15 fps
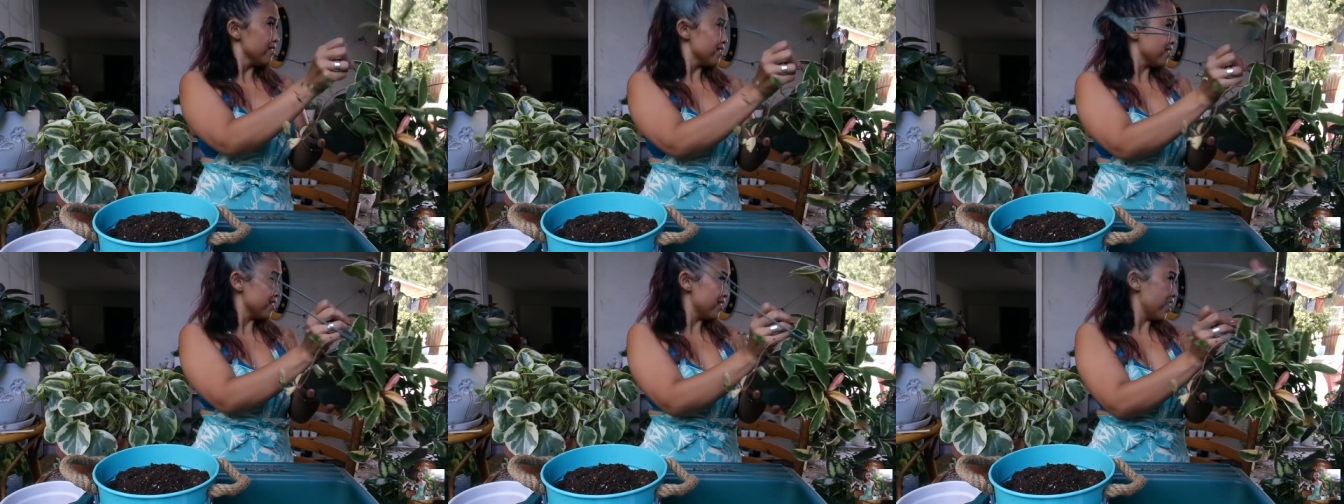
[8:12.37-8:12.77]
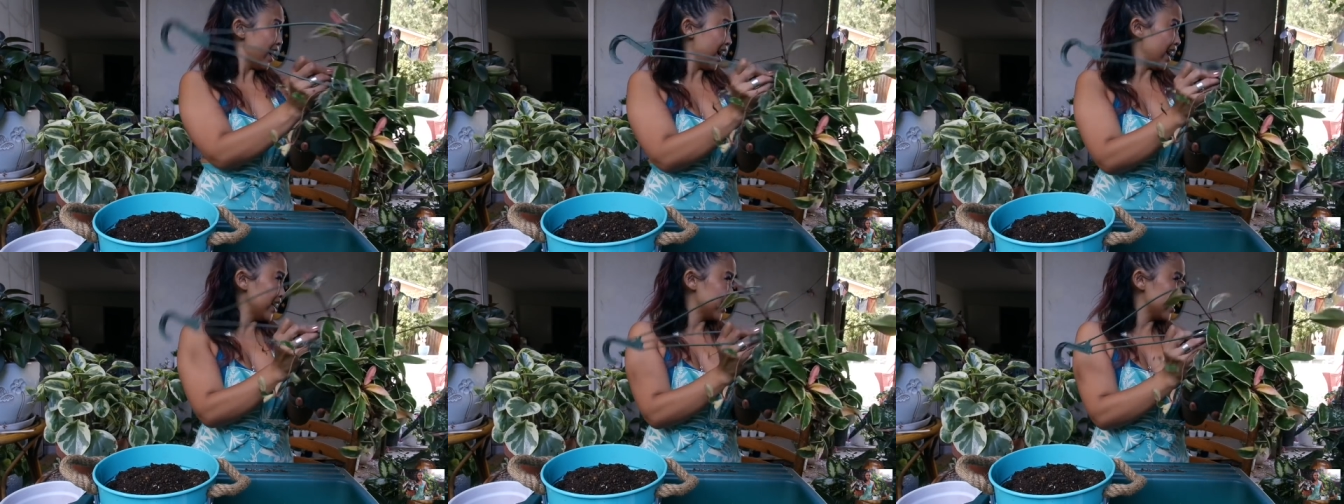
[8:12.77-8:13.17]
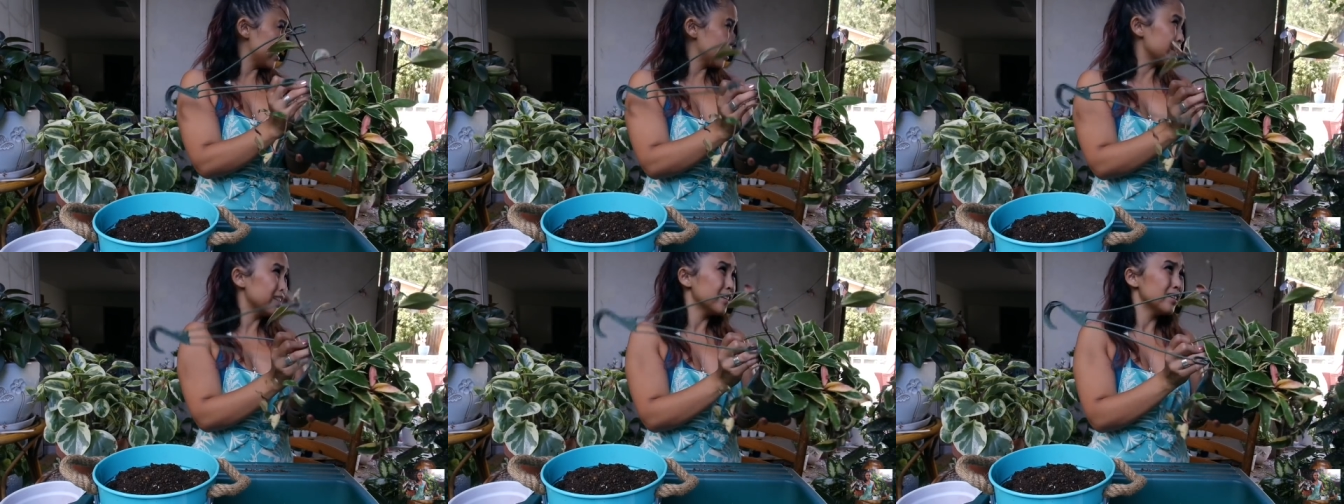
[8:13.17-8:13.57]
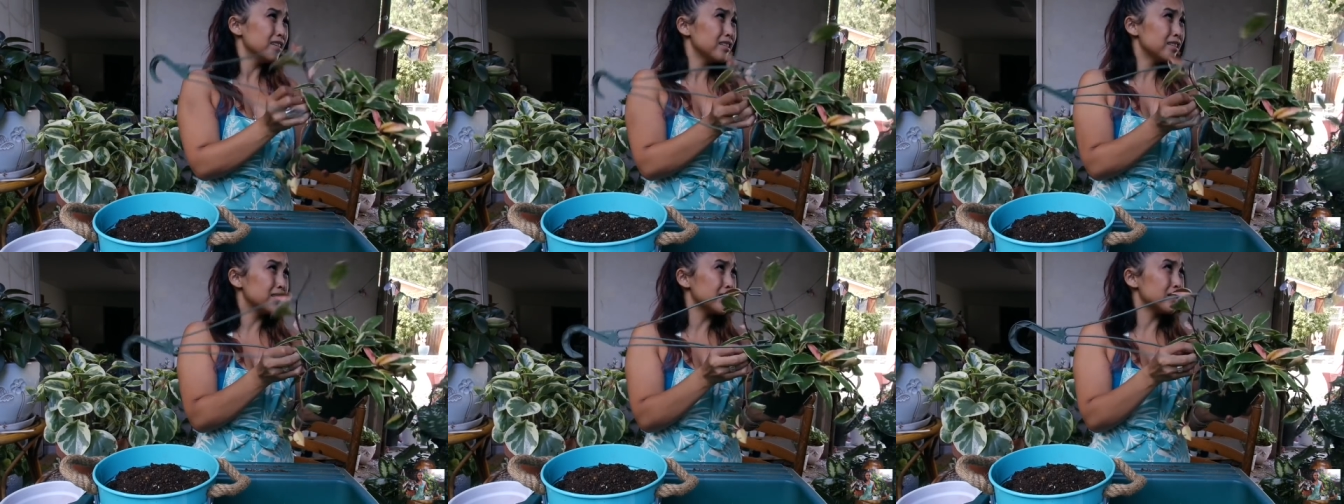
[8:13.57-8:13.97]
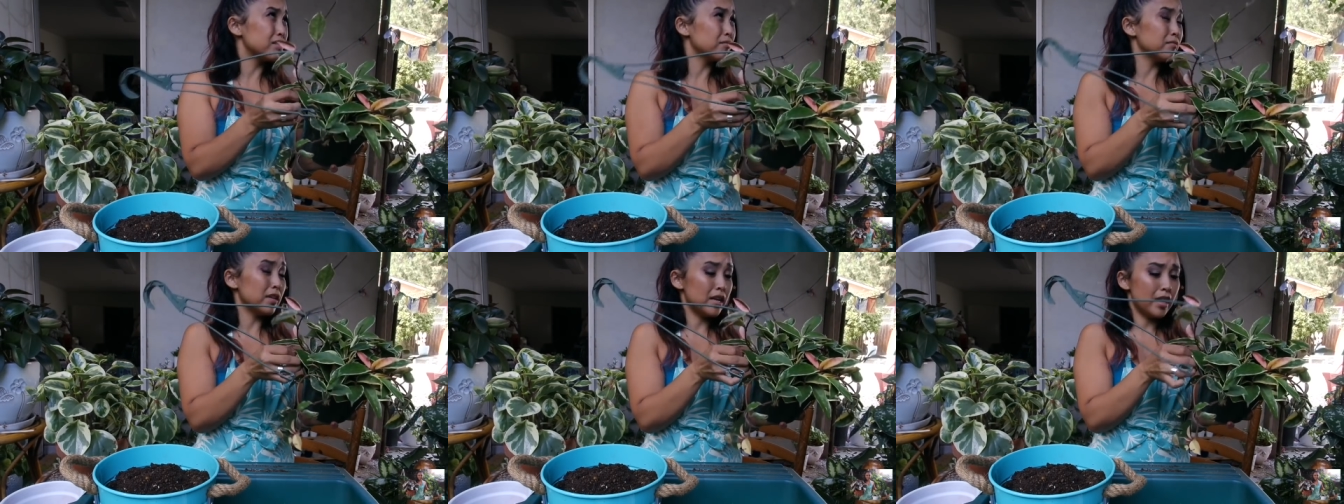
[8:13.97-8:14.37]
the hanging
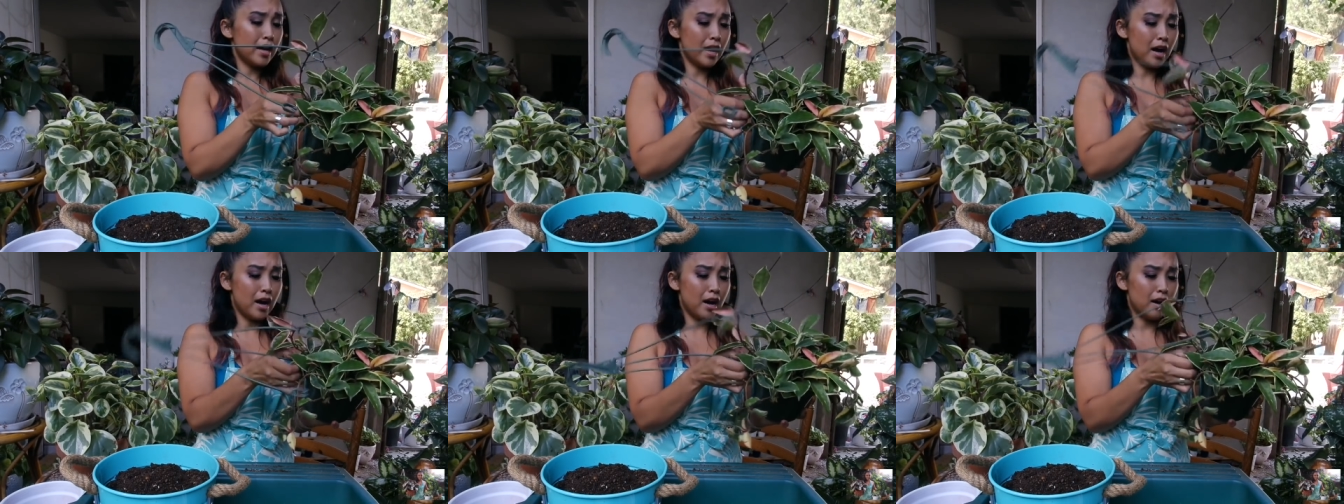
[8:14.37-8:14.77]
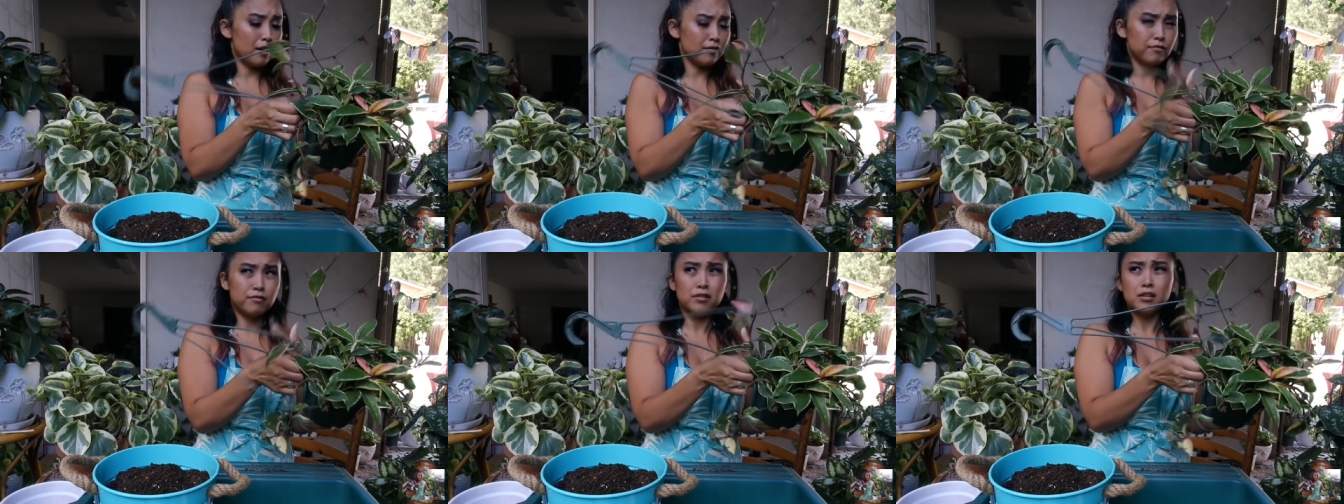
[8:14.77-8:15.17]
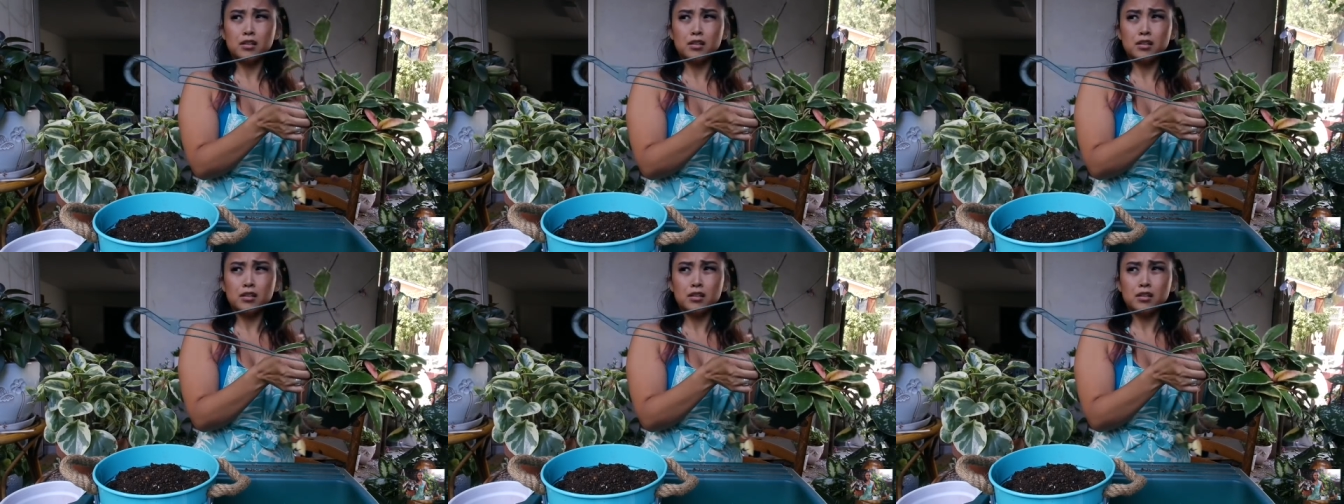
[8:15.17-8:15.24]
system that I have,